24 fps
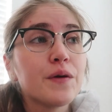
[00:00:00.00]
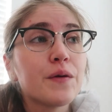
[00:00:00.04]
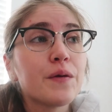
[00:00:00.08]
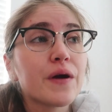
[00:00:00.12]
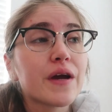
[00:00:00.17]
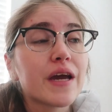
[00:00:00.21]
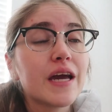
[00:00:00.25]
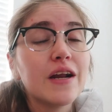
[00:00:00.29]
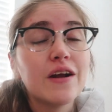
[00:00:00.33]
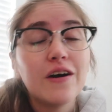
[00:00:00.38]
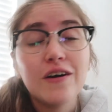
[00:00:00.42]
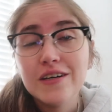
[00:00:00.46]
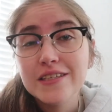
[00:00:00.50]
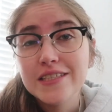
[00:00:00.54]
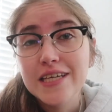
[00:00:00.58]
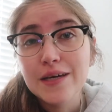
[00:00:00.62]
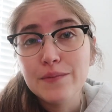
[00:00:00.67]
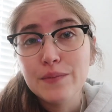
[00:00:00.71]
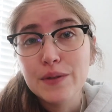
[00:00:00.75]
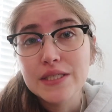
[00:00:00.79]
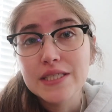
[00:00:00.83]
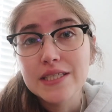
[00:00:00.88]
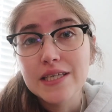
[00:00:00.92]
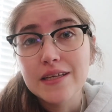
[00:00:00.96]
I'll be working all
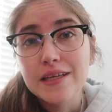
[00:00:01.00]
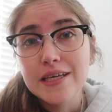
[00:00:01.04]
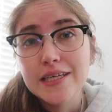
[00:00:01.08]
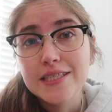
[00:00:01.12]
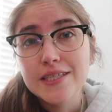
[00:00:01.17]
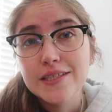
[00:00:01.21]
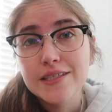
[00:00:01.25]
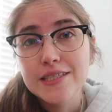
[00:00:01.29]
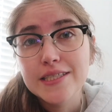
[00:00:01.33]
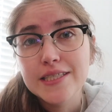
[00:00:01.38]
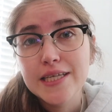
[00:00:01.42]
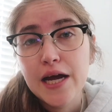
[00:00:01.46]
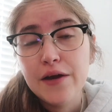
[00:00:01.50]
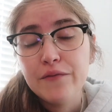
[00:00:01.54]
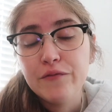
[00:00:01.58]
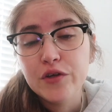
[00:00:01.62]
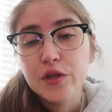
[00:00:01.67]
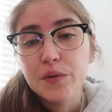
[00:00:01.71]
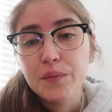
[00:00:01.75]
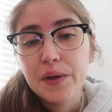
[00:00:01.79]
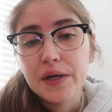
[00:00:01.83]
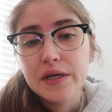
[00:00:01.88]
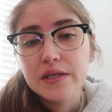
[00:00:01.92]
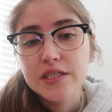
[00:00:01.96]
day basically until it's time
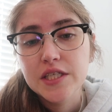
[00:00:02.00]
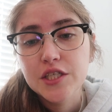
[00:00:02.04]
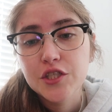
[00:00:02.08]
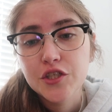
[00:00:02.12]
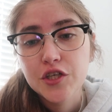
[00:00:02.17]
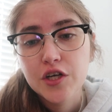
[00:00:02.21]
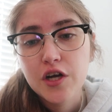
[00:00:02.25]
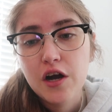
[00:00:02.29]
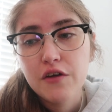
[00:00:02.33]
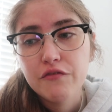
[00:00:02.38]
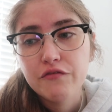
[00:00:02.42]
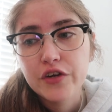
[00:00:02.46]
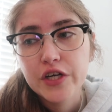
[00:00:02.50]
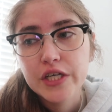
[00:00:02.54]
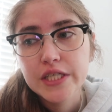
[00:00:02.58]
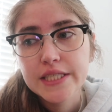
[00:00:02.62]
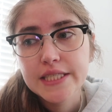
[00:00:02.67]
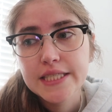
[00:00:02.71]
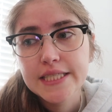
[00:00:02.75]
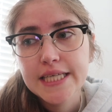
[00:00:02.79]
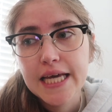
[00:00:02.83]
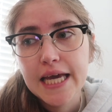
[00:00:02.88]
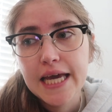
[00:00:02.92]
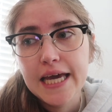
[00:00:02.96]
for the parent-teacher
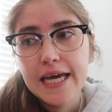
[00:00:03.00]
conference,